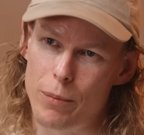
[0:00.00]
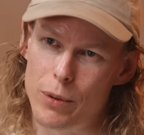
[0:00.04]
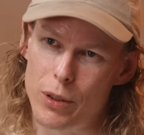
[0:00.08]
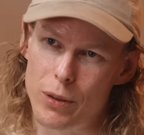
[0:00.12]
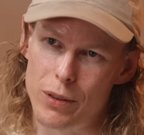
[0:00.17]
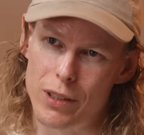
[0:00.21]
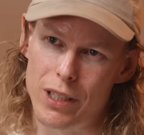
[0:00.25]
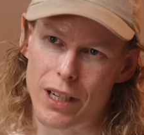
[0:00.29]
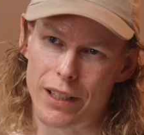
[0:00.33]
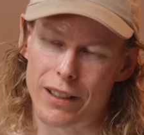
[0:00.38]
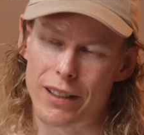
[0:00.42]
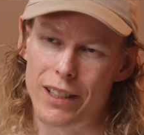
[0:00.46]
So
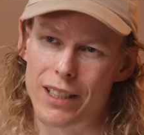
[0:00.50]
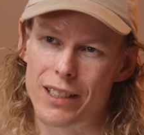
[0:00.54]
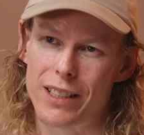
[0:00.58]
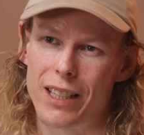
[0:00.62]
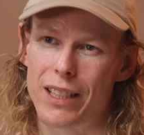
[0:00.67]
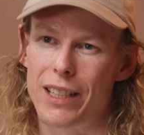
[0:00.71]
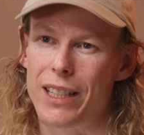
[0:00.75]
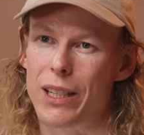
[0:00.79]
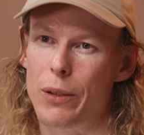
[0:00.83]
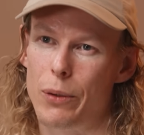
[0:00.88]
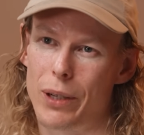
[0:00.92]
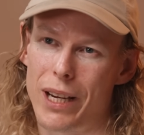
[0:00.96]
it's like things
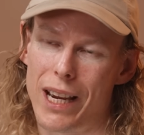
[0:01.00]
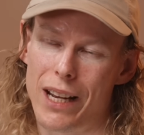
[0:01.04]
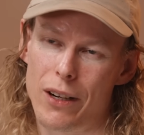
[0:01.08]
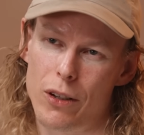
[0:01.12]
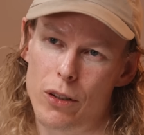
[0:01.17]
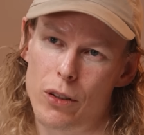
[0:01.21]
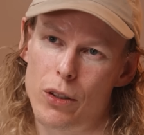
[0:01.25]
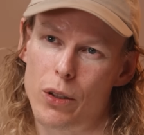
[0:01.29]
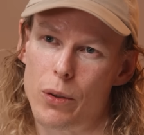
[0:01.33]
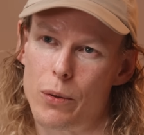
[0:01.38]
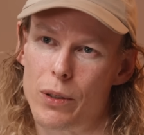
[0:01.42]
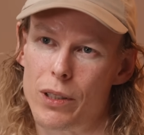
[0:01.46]
that Neo
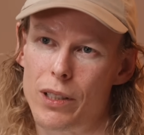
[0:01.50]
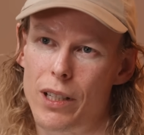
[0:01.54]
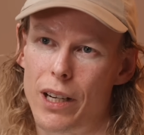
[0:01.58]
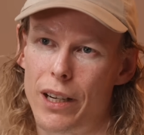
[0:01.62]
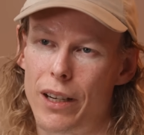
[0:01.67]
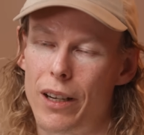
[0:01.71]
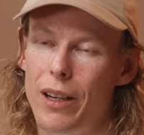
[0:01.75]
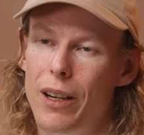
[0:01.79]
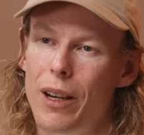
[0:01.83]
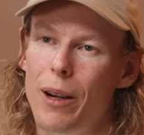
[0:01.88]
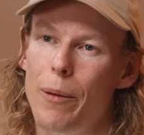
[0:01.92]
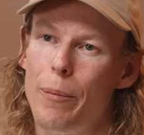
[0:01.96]
cannot do is
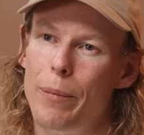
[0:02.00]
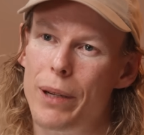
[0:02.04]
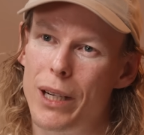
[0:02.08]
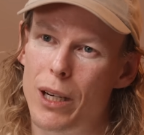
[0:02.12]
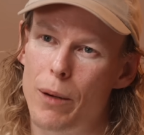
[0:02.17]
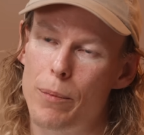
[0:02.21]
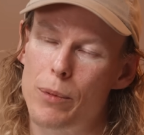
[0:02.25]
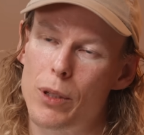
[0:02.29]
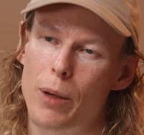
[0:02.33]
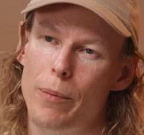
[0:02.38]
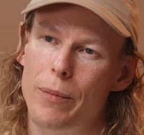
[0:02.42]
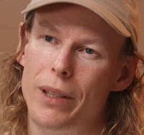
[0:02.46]
like, pick
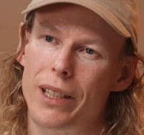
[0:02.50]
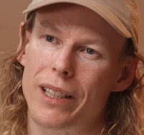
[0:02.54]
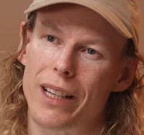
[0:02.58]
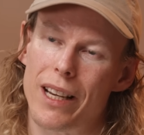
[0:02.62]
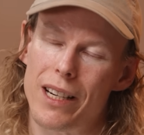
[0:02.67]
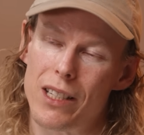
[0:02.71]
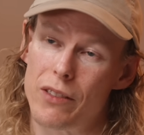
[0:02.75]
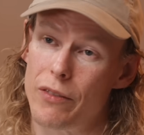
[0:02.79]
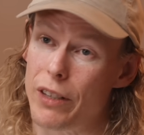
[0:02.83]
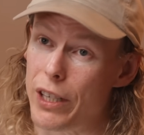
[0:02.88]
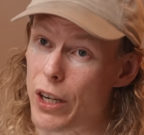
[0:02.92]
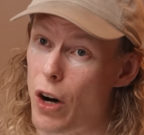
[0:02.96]
up something
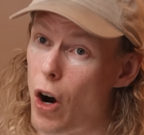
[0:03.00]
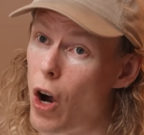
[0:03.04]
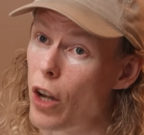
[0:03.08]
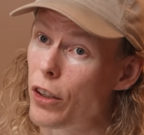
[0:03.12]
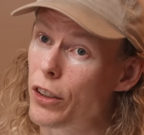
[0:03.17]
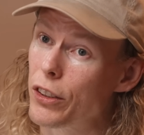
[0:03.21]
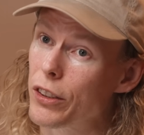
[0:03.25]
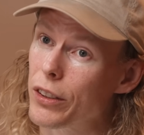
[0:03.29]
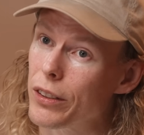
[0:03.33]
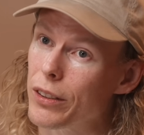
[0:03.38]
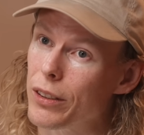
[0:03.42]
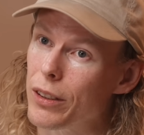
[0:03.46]
that is very
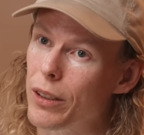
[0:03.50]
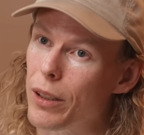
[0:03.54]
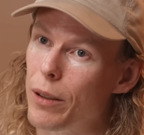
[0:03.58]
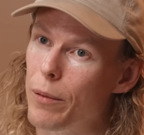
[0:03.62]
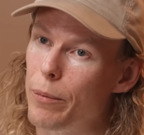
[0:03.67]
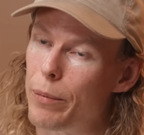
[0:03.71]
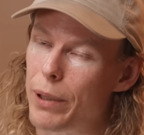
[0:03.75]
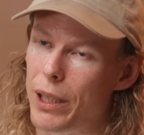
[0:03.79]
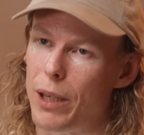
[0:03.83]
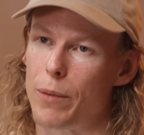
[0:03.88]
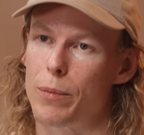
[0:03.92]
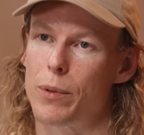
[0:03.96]
hot,
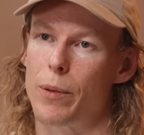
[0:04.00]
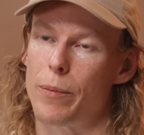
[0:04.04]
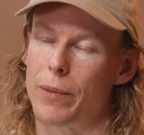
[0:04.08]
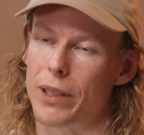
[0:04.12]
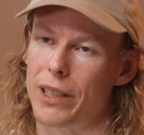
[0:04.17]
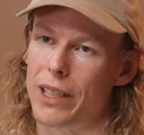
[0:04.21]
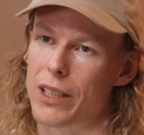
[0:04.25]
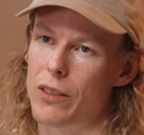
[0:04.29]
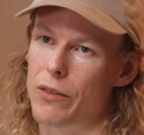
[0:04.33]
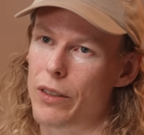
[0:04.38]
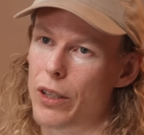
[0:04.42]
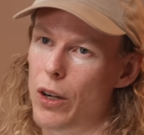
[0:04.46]
pick up
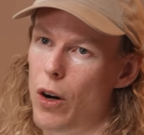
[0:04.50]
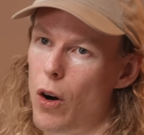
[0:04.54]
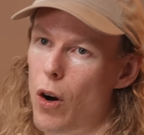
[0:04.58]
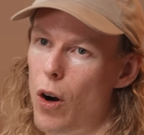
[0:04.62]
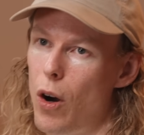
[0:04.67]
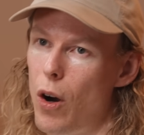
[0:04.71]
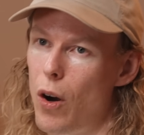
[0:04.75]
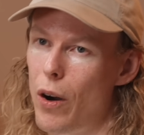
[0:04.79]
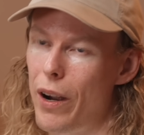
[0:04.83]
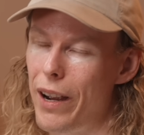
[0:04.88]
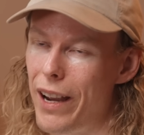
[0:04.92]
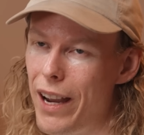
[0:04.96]
something that's very
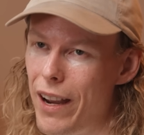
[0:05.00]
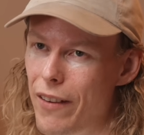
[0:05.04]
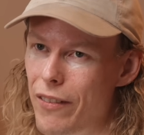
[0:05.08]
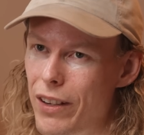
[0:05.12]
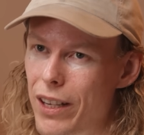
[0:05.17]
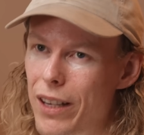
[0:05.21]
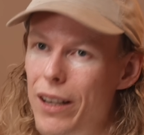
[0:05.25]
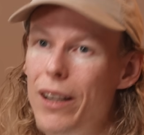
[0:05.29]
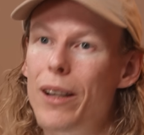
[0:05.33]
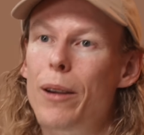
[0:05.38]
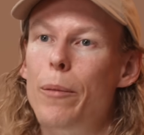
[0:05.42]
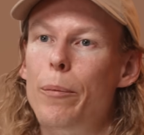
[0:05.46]

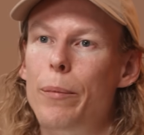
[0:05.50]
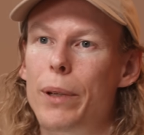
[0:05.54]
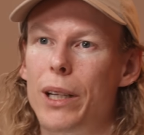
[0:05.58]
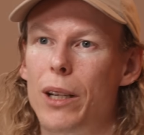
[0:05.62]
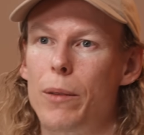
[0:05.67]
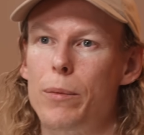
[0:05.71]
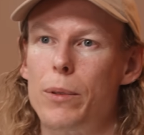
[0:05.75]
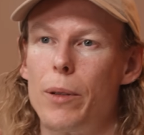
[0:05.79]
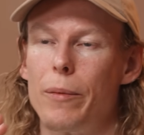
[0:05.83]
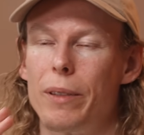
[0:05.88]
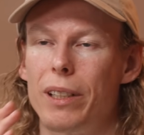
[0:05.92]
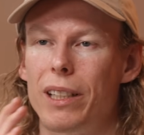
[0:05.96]
heavy, pick
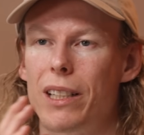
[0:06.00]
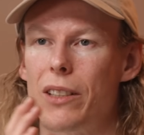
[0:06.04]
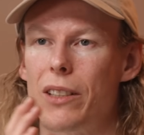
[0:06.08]
up something